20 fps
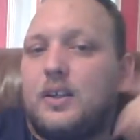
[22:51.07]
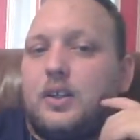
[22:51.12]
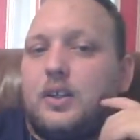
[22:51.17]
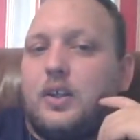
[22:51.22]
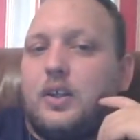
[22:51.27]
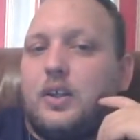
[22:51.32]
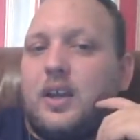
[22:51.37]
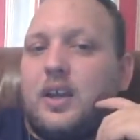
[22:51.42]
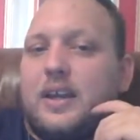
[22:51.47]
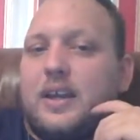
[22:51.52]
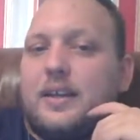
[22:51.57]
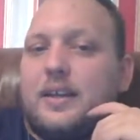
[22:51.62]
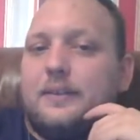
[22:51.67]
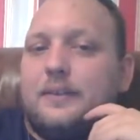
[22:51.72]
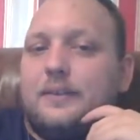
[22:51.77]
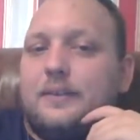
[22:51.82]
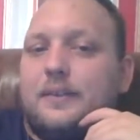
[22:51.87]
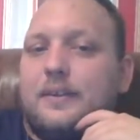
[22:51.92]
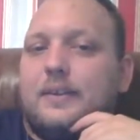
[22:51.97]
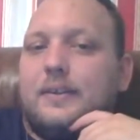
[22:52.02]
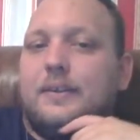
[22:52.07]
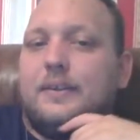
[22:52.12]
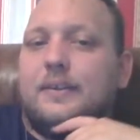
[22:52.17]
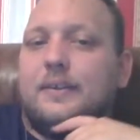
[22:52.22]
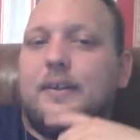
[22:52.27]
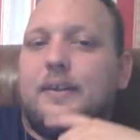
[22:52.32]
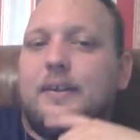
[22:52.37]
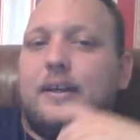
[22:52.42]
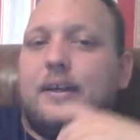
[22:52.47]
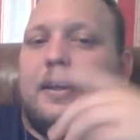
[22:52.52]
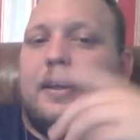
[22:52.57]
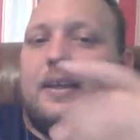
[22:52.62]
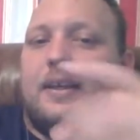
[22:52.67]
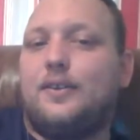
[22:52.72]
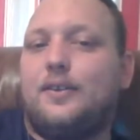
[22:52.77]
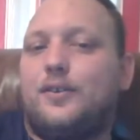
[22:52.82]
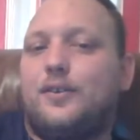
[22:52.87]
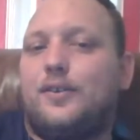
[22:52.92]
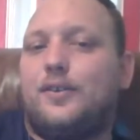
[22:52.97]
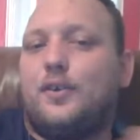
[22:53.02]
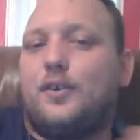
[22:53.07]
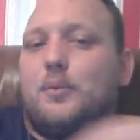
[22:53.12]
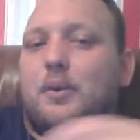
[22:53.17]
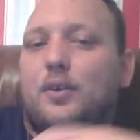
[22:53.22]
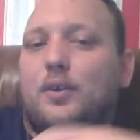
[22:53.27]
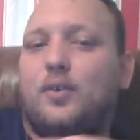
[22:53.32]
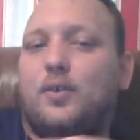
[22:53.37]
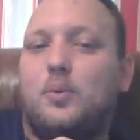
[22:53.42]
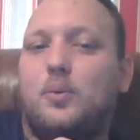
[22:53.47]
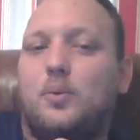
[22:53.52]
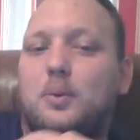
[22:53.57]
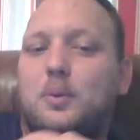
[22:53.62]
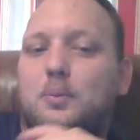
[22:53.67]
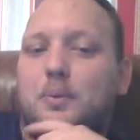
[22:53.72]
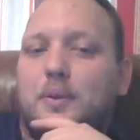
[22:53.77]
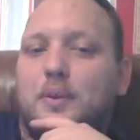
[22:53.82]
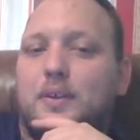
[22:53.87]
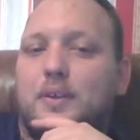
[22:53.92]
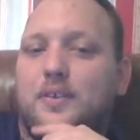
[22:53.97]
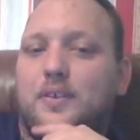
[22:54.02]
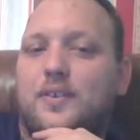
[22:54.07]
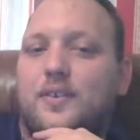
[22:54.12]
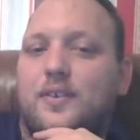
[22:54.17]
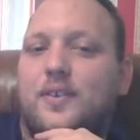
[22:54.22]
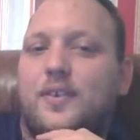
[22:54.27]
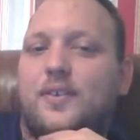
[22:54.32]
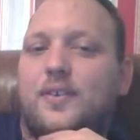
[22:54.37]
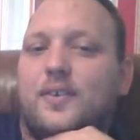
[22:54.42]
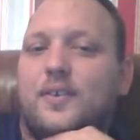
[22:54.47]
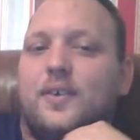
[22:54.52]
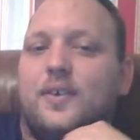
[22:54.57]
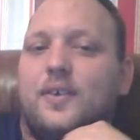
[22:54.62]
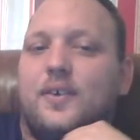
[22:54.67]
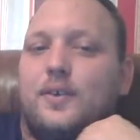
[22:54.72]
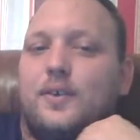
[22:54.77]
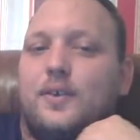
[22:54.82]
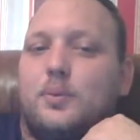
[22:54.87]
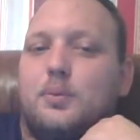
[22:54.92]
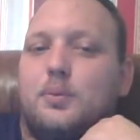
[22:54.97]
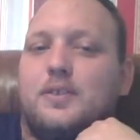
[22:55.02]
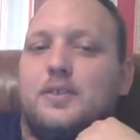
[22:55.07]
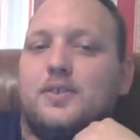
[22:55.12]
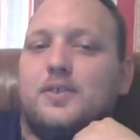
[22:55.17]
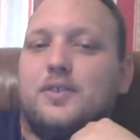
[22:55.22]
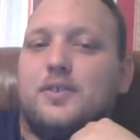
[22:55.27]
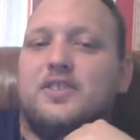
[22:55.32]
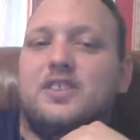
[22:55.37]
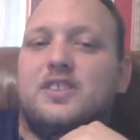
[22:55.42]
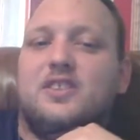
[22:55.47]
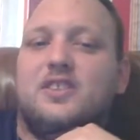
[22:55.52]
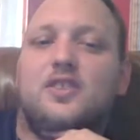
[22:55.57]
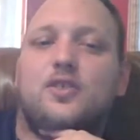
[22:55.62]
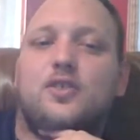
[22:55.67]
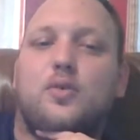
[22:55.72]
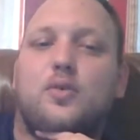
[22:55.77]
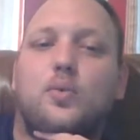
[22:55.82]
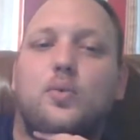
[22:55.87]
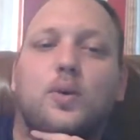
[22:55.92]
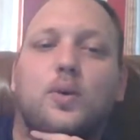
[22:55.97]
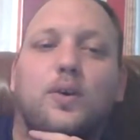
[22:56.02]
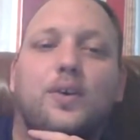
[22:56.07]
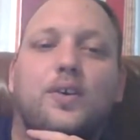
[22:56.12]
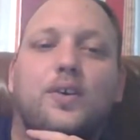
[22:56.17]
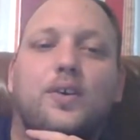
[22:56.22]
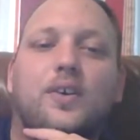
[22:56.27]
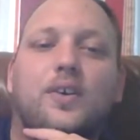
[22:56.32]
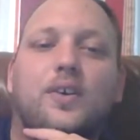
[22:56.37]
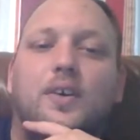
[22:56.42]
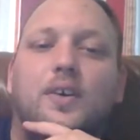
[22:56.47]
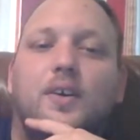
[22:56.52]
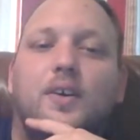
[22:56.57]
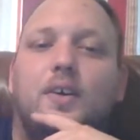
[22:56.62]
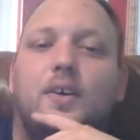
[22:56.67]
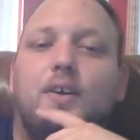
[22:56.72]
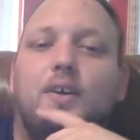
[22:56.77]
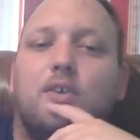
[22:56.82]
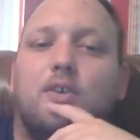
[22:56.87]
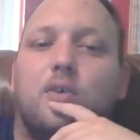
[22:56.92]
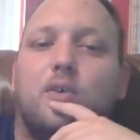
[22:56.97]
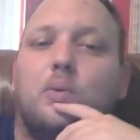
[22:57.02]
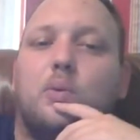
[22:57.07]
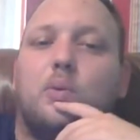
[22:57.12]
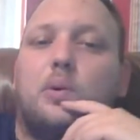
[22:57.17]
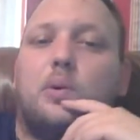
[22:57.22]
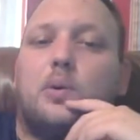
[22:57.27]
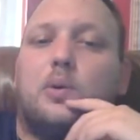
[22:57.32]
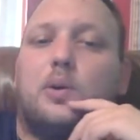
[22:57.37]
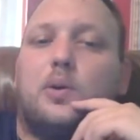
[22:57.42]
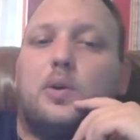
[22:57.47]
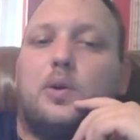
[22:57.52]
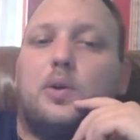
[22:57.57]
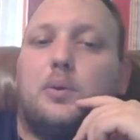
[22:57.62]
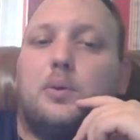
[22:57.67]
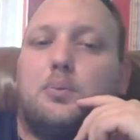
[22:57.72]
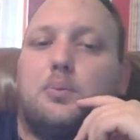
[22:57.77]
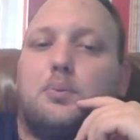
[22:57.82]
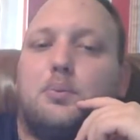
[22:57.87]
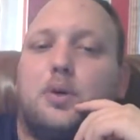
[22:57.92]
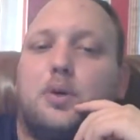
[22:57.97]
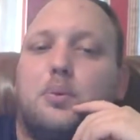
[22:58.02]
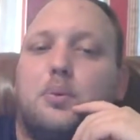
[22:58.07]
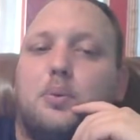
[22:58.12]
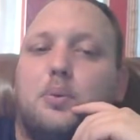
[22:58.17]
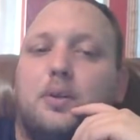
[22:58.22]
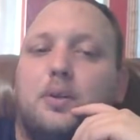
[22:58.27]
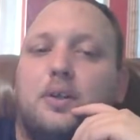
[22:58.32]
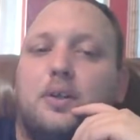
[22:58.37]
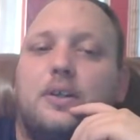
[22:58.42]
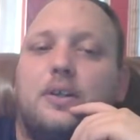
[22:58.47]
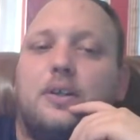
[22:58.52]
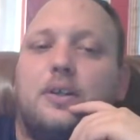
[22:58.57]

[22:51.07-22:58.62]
I can't use it on my Chromebook because the Google Play services doesn't work, so it won't load up properly.